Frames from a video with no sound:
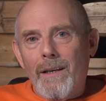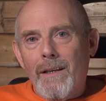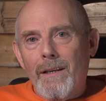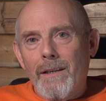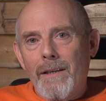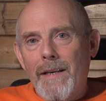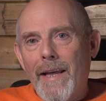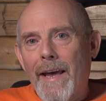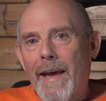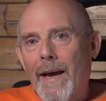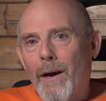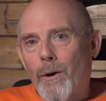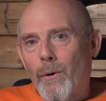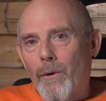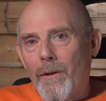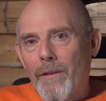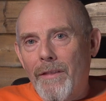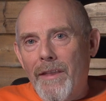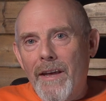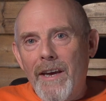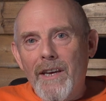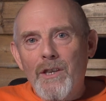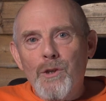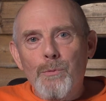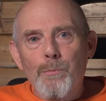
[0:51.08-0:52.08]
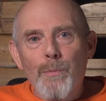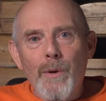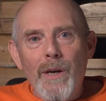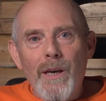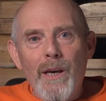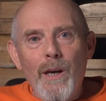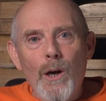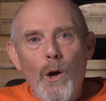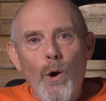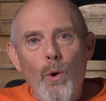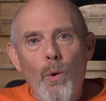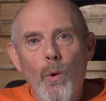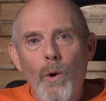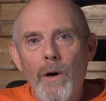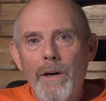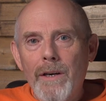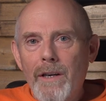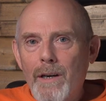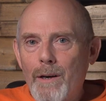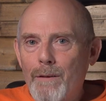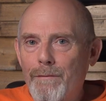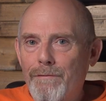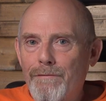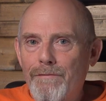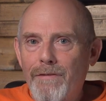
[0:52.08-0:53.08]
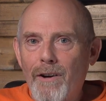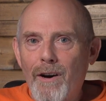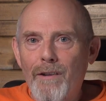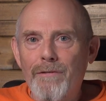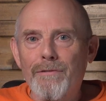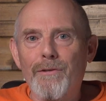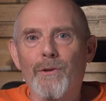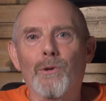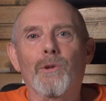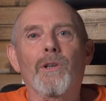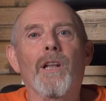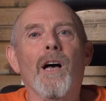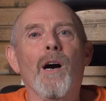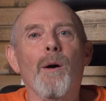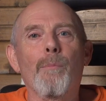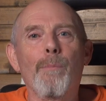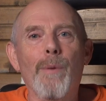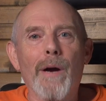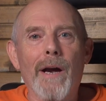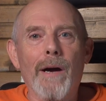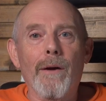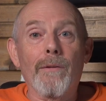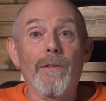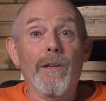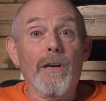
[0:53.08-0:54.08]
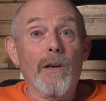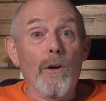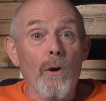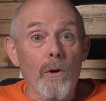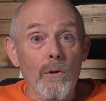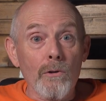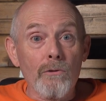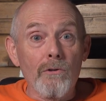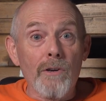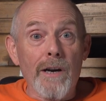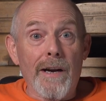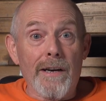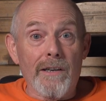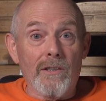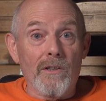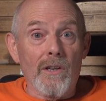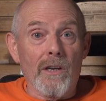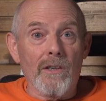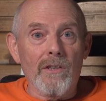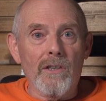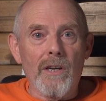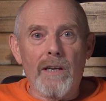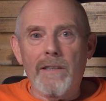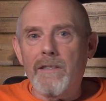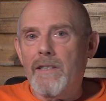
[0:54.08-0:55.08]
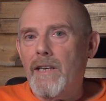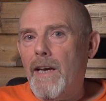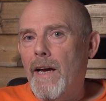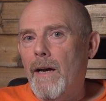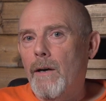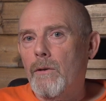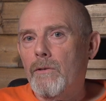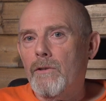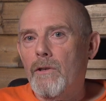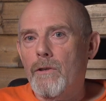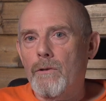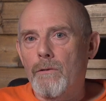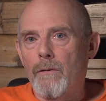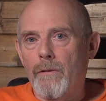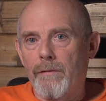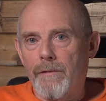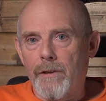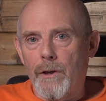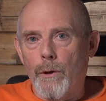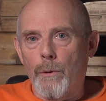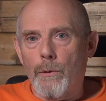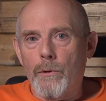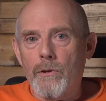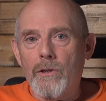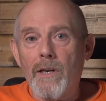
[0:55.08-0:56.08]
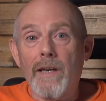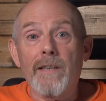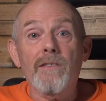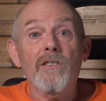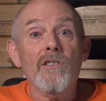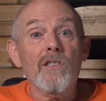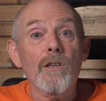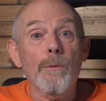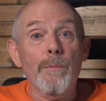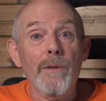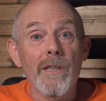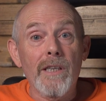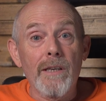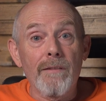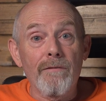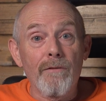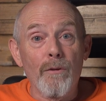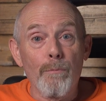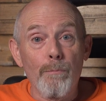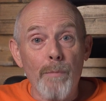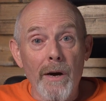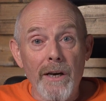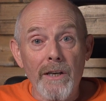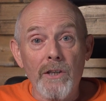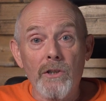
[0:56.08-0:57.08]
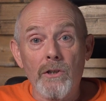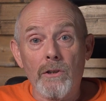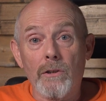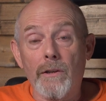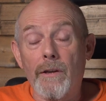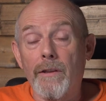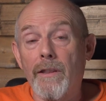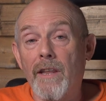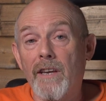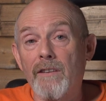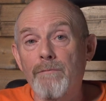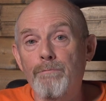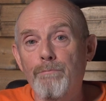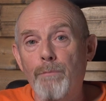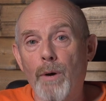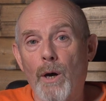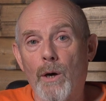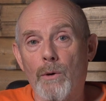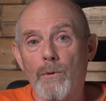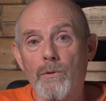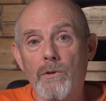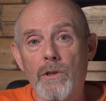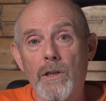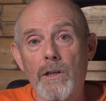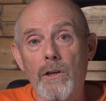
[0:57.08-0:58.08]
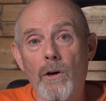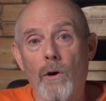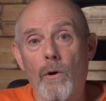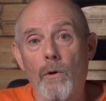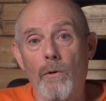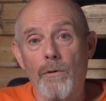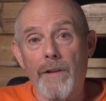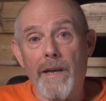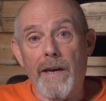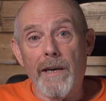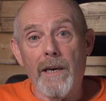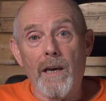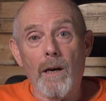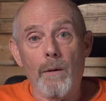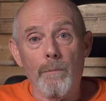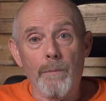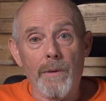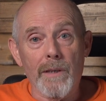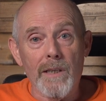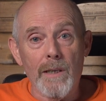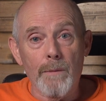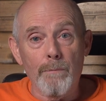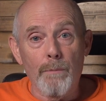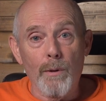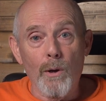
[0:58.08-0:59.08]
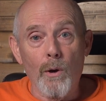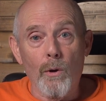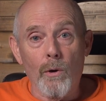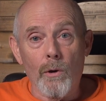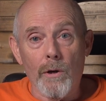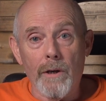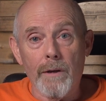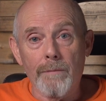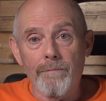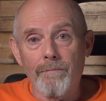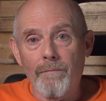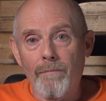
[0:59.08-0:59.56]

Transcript: Now, there's been quite a kerfuffle about the contracts they sent out to the reviewers and some of the information that they posted on their company blog.